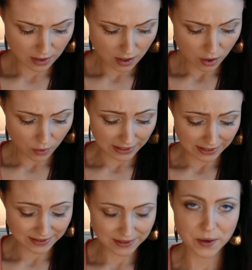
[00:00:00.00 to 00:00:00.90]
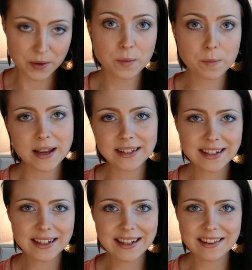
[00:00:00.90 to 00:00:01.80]
Okay, so
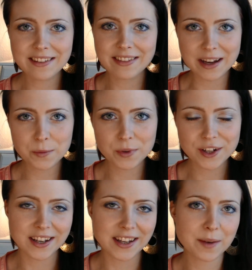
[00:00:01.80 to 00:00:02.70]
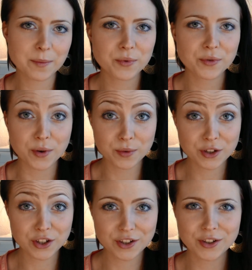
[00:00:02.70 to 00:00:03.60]
basically the thing we're gonna
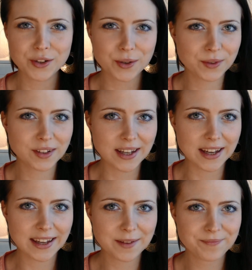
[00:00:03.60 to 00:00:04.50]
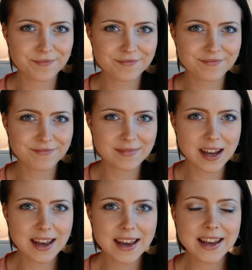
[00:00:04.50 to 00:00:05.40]
approach to do today
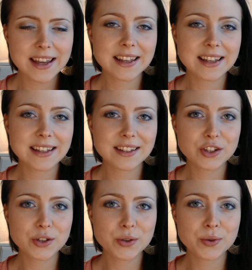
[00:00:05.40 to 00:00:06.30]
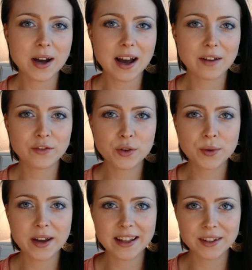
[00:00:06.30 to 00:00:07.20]
is to have you
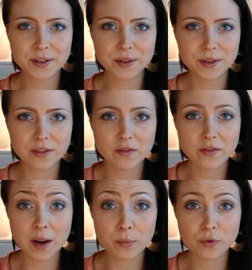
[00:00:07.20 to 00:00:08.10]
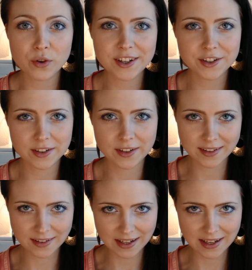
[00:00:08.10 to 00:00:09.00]
enter the vibrational
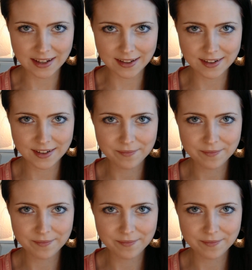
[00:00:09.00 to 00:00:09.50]
stage.